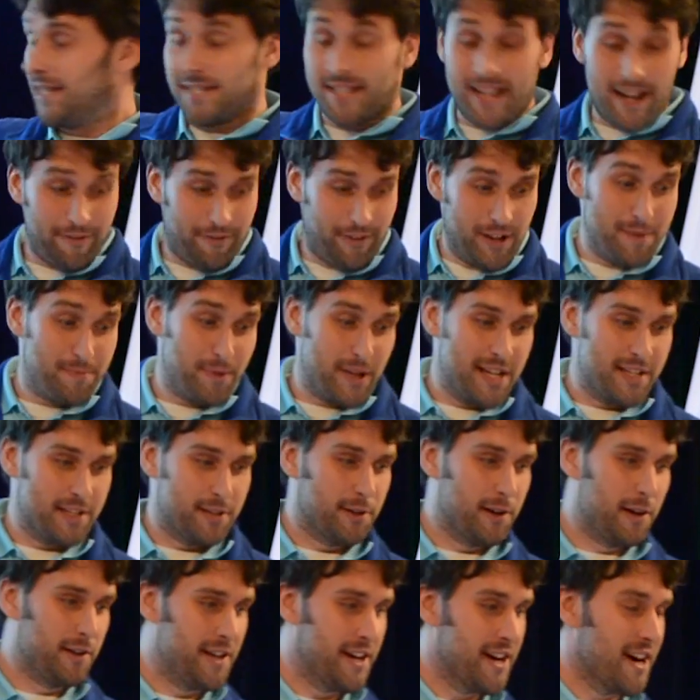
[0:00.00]
definitely plays a
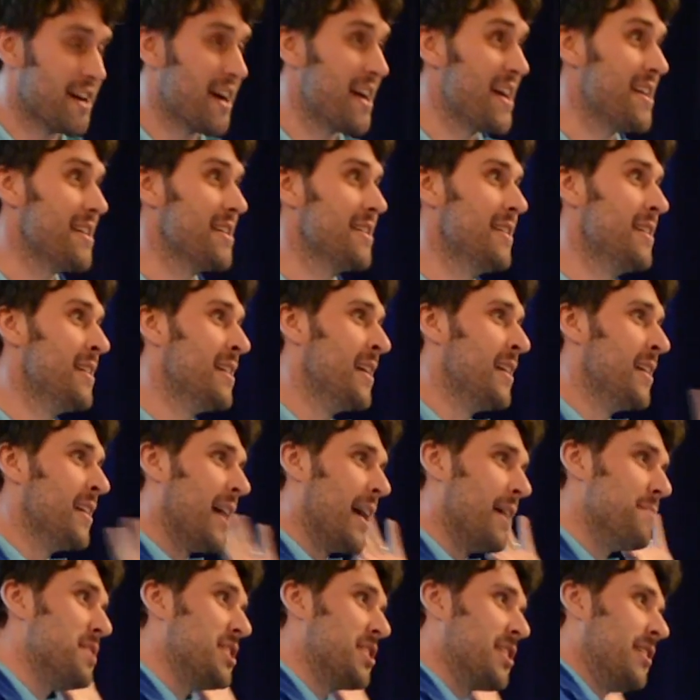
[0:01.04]
role here. And
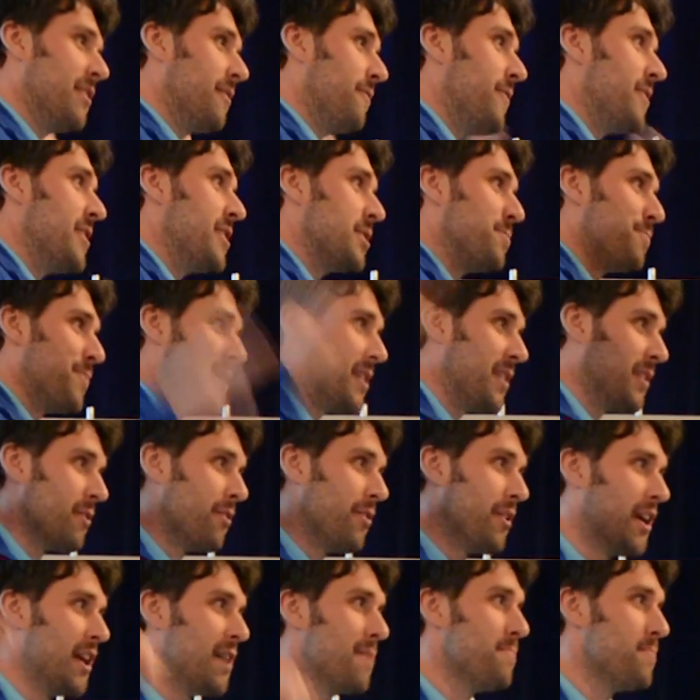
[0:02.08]
I'm just going to finish by
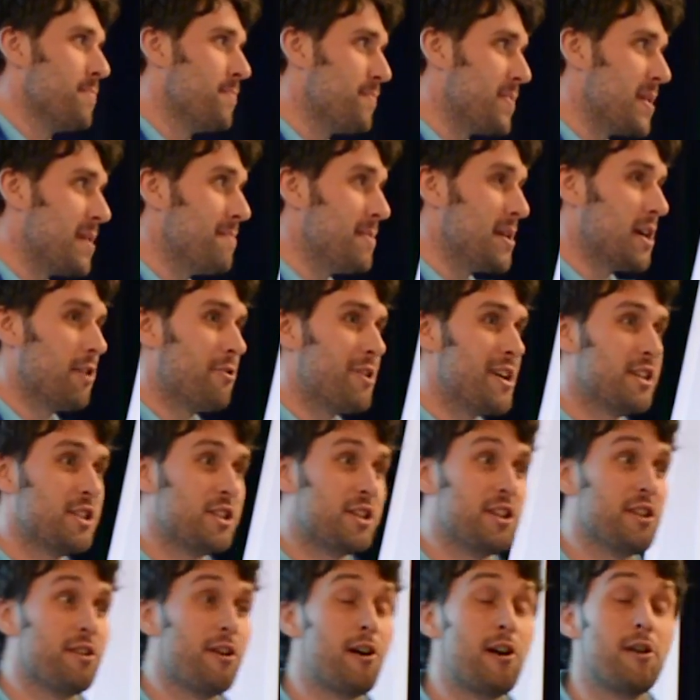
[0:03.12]
throwing up PBO
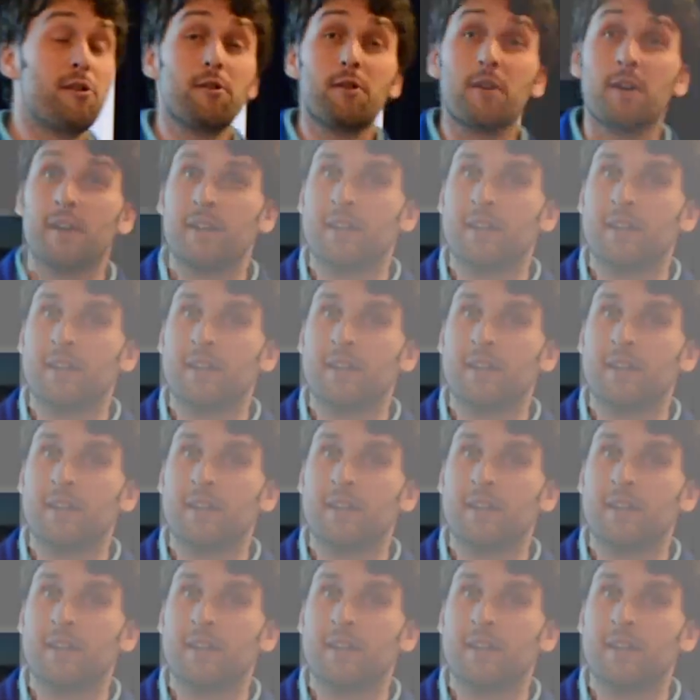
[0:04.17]
H2O.